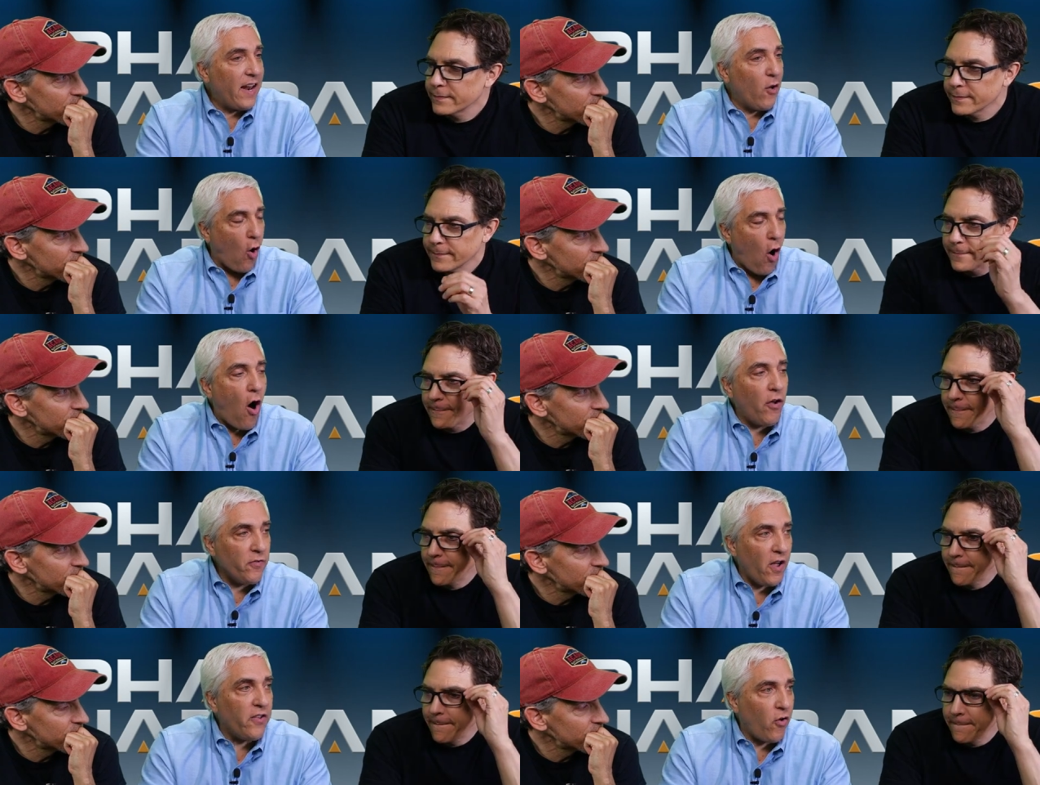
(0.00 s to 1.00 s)
Speaker 1: it all
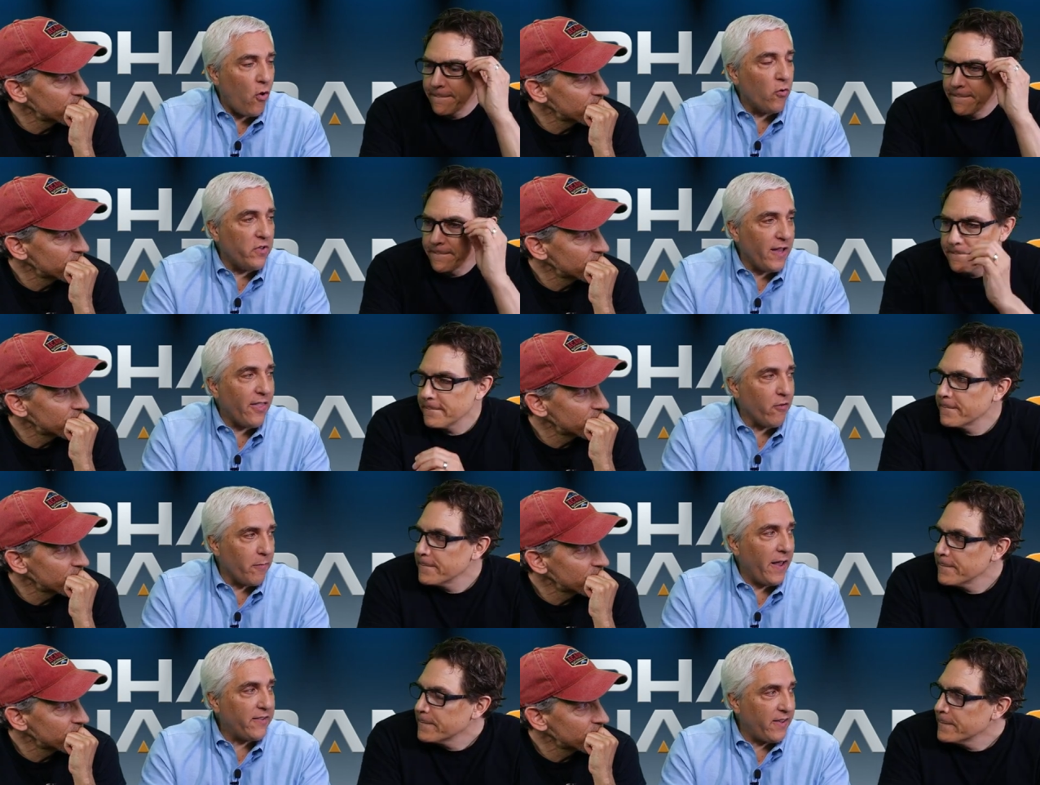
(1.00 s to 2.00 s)
does hold together and
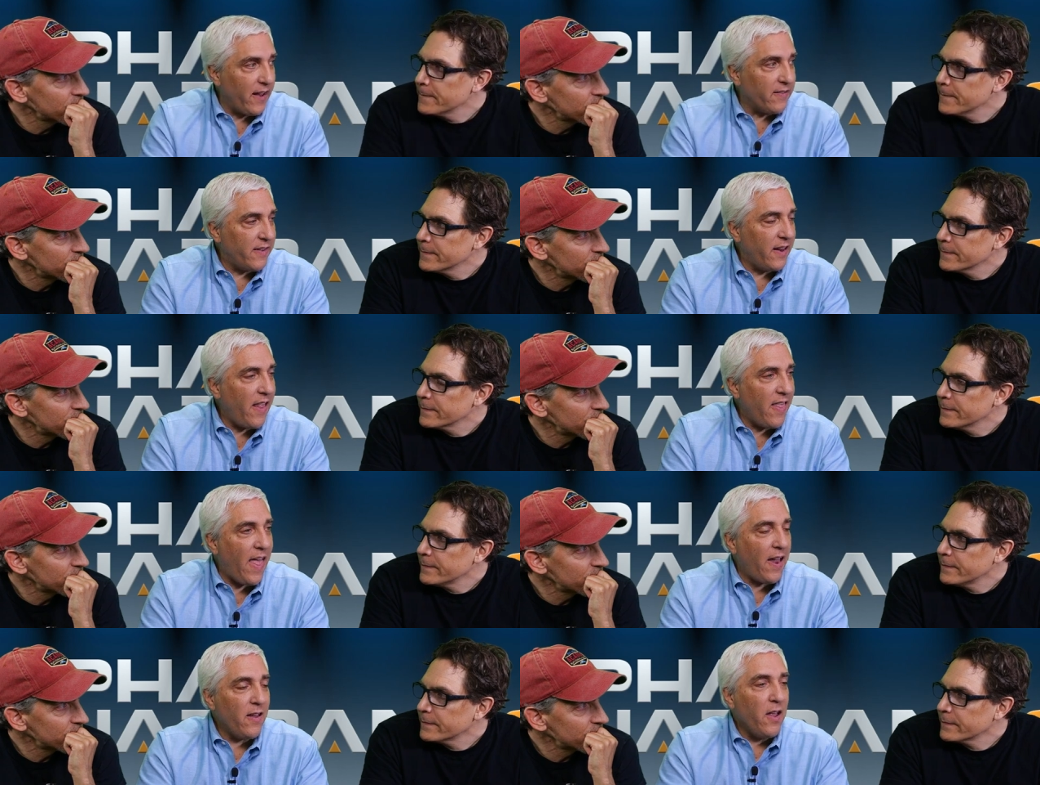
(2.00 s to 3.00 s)
make sense. And
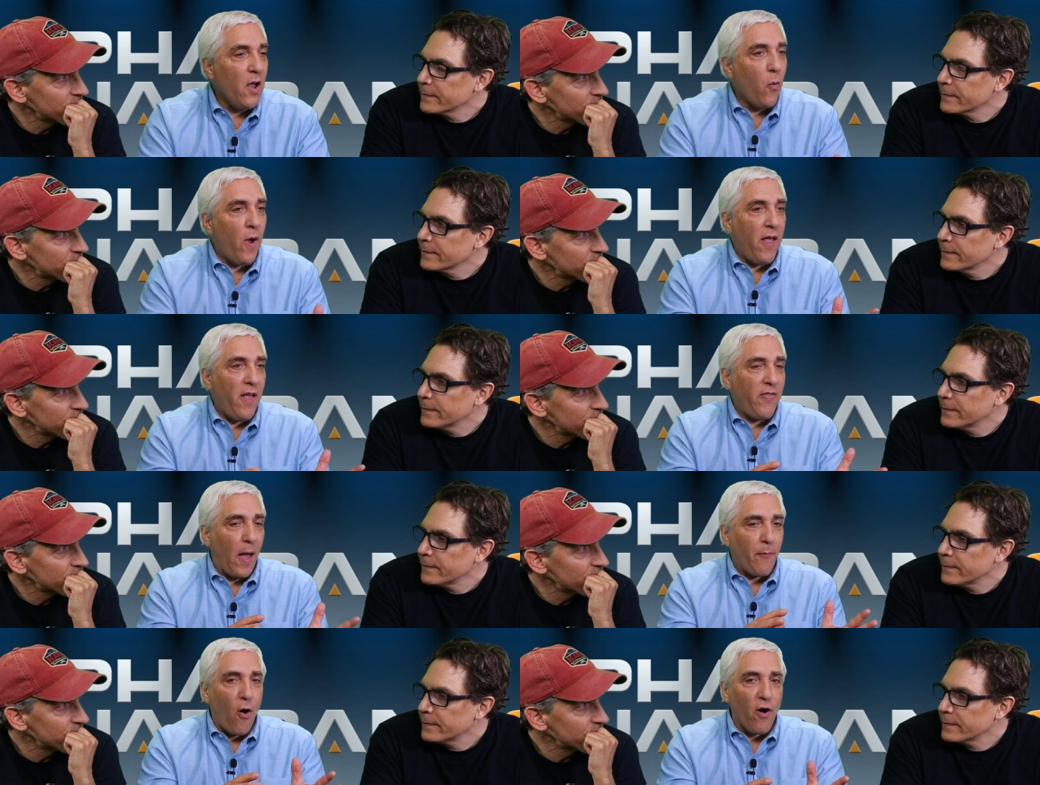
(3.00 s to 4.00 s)
that
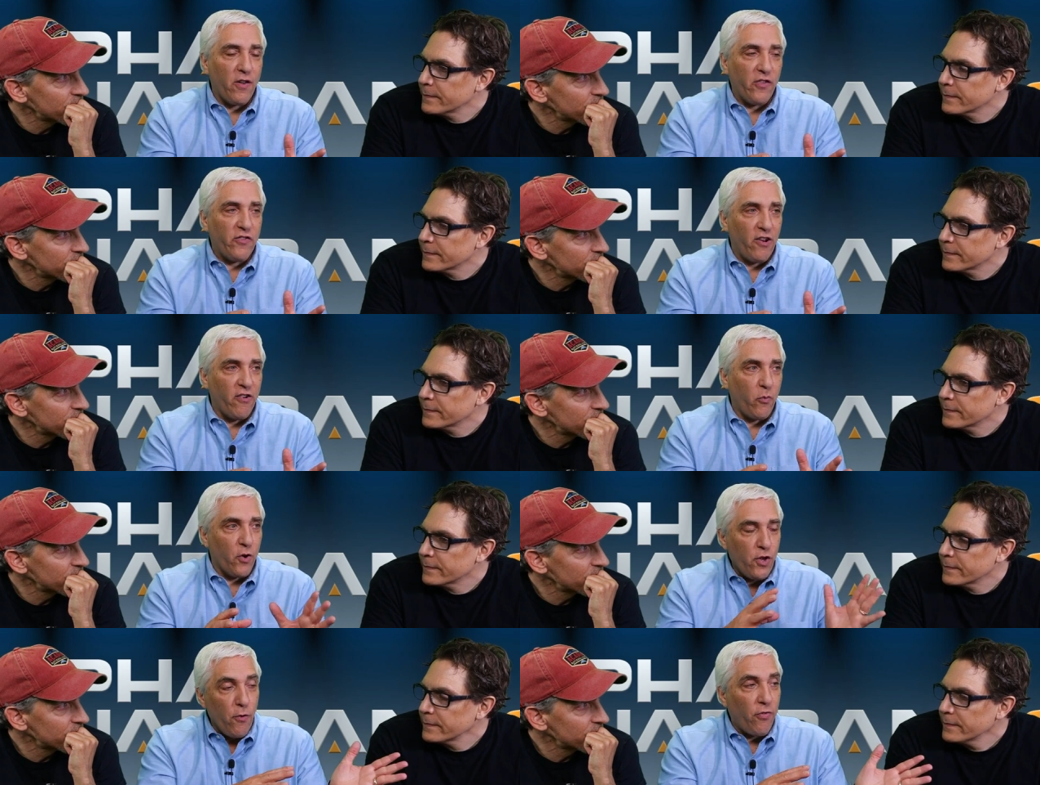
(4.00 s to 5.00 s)
part of the series where
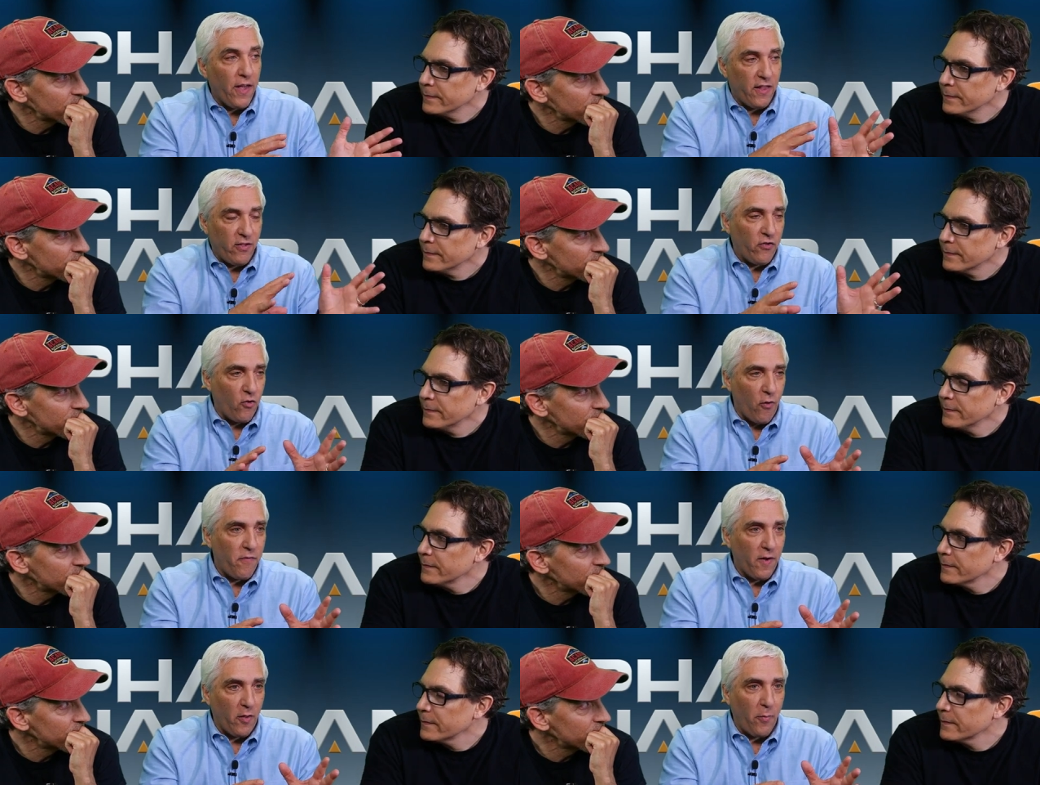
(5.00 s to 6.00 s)
you think the story
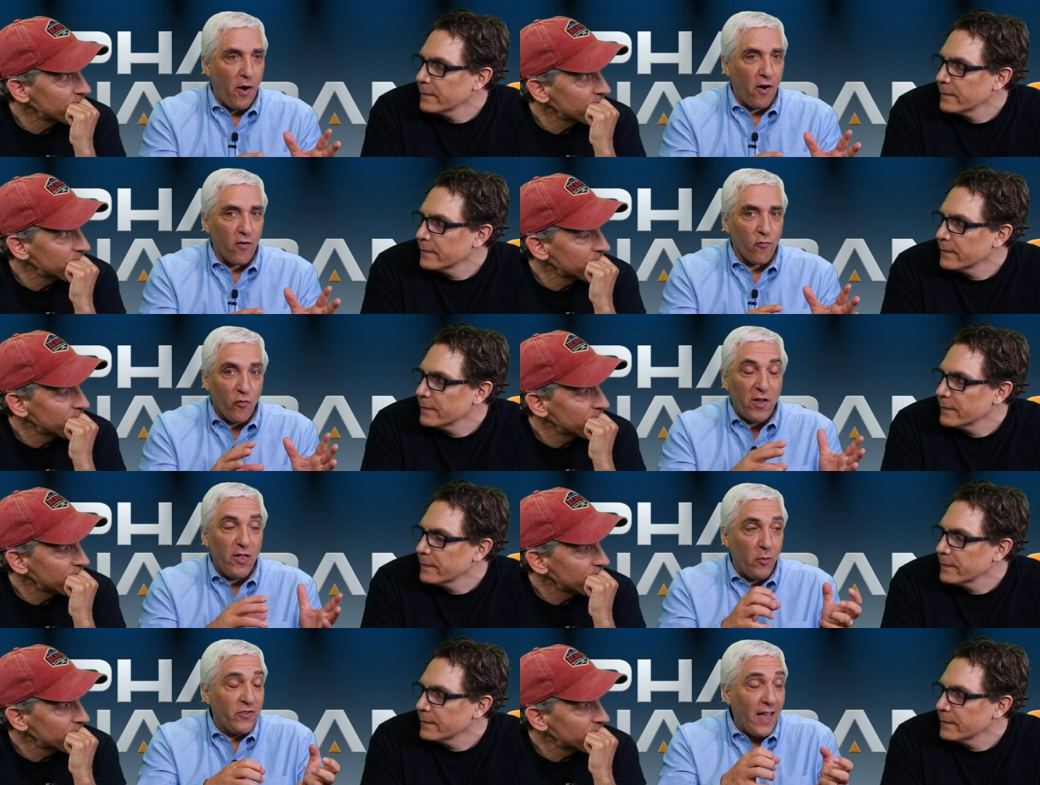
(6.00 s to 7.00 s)
fell apart
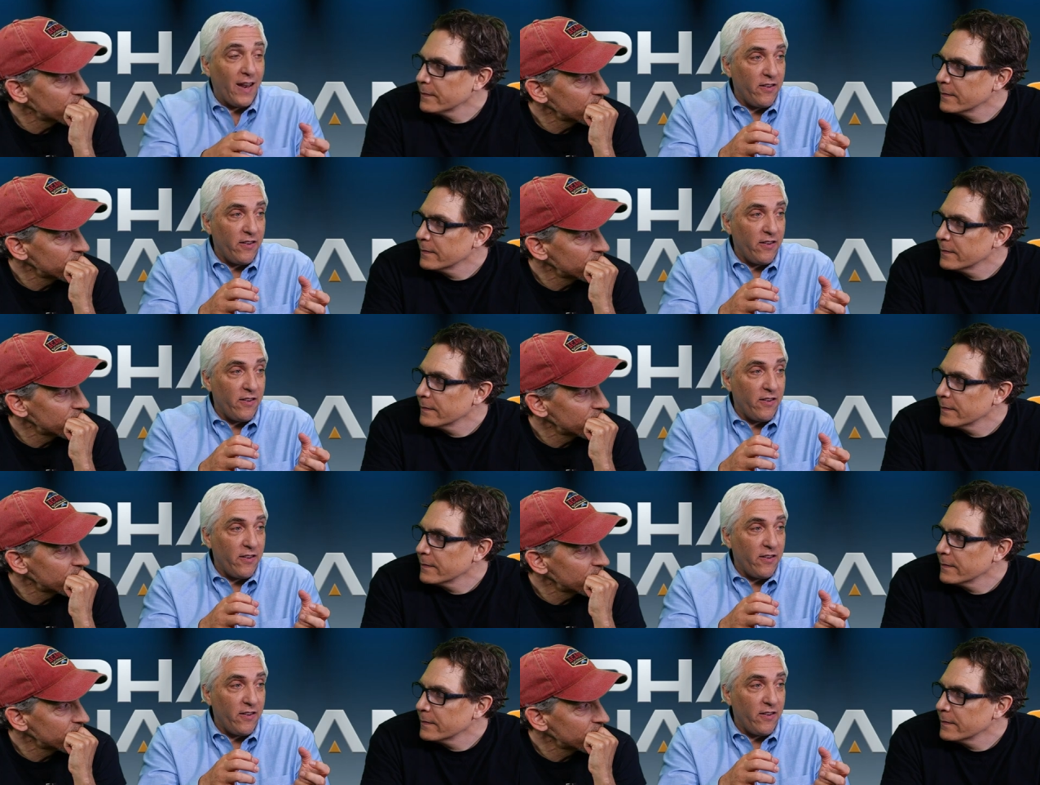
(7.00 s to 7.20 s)
really was getting